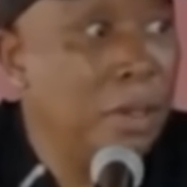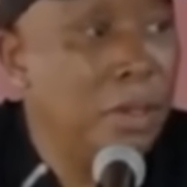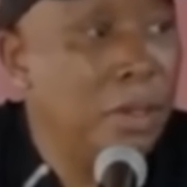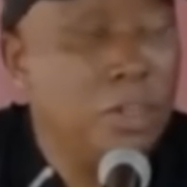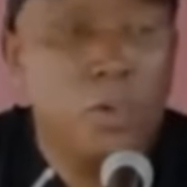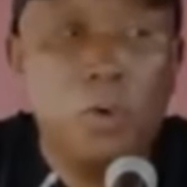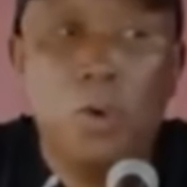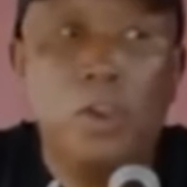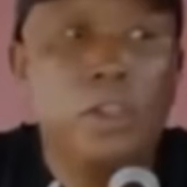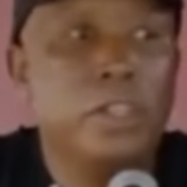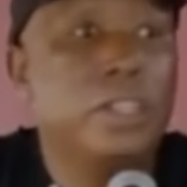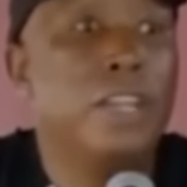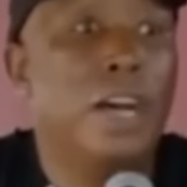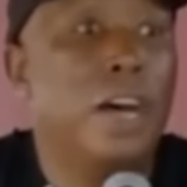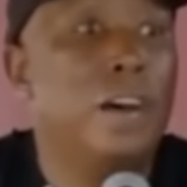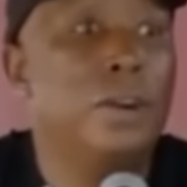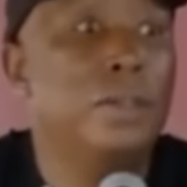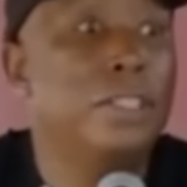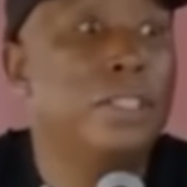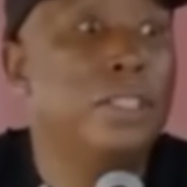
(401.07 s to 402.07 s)
you won't
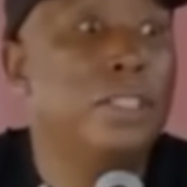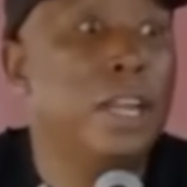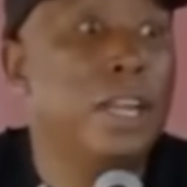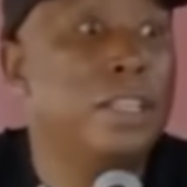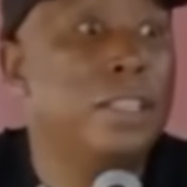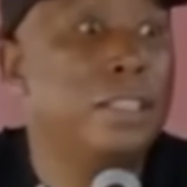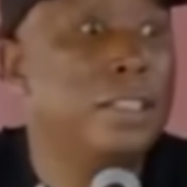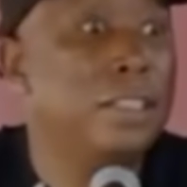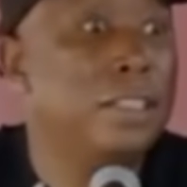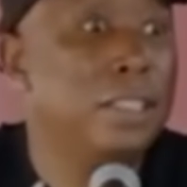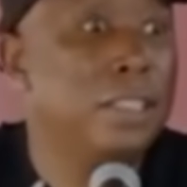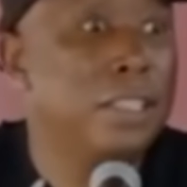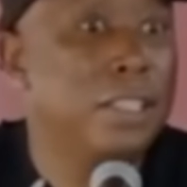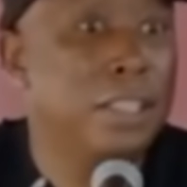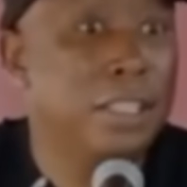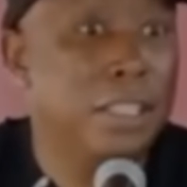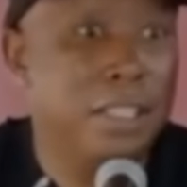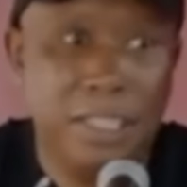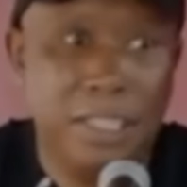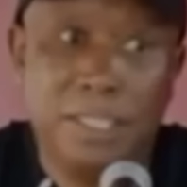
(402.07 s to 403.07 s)
doubt that
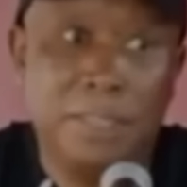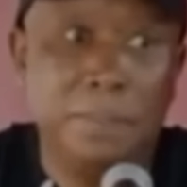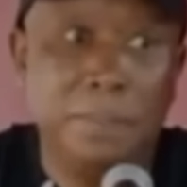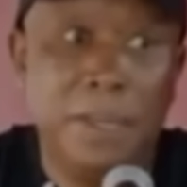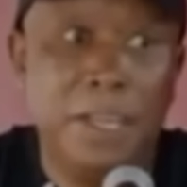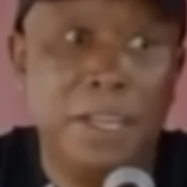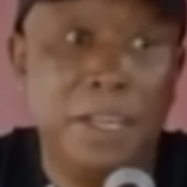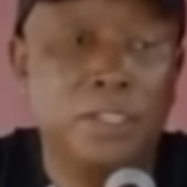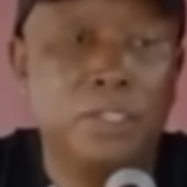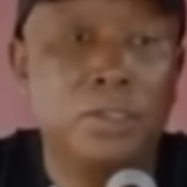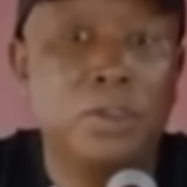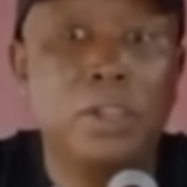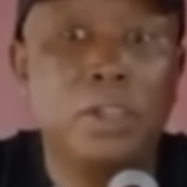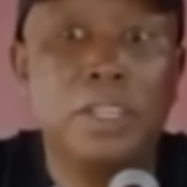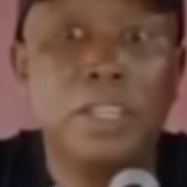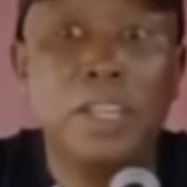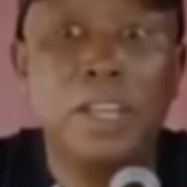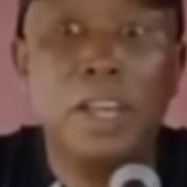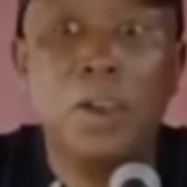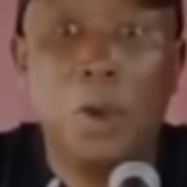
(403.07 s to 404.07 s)
this man has got
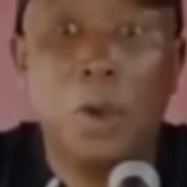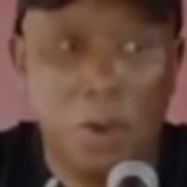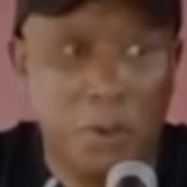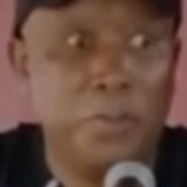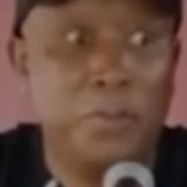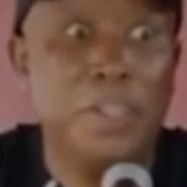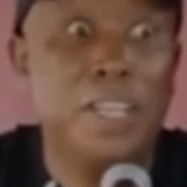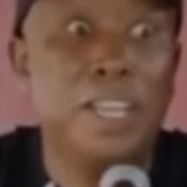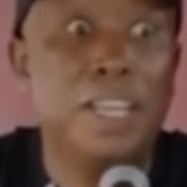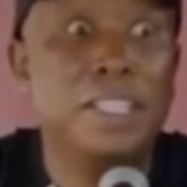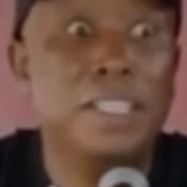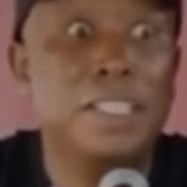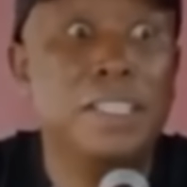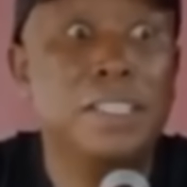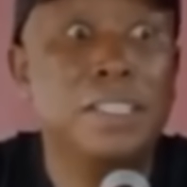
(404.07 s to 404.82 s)
confidence.